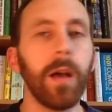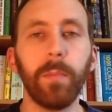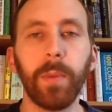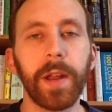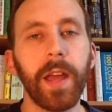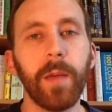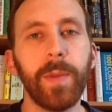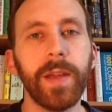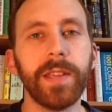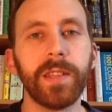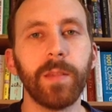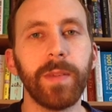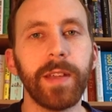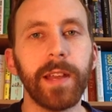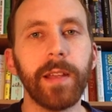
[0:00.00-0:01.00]
but it appears
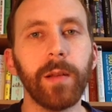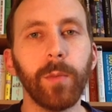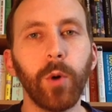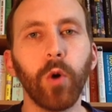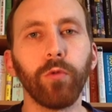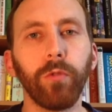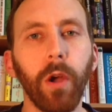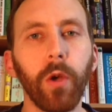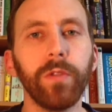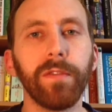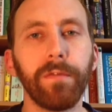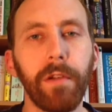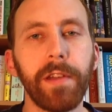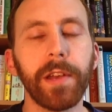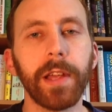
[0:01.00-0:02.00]
to be a little more road
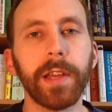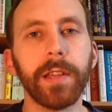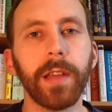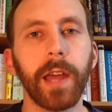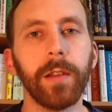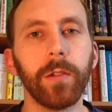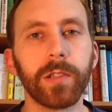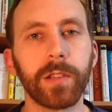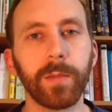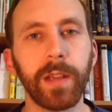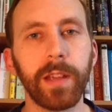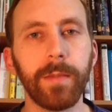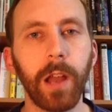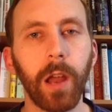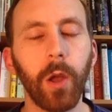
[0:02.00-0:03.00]
friendly and looks to
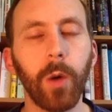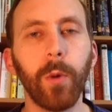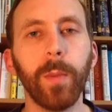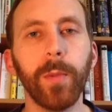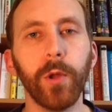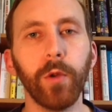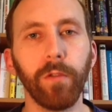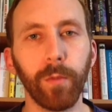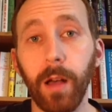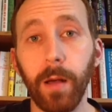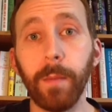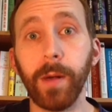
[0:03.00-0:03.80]
be a lot more manoeuvrable.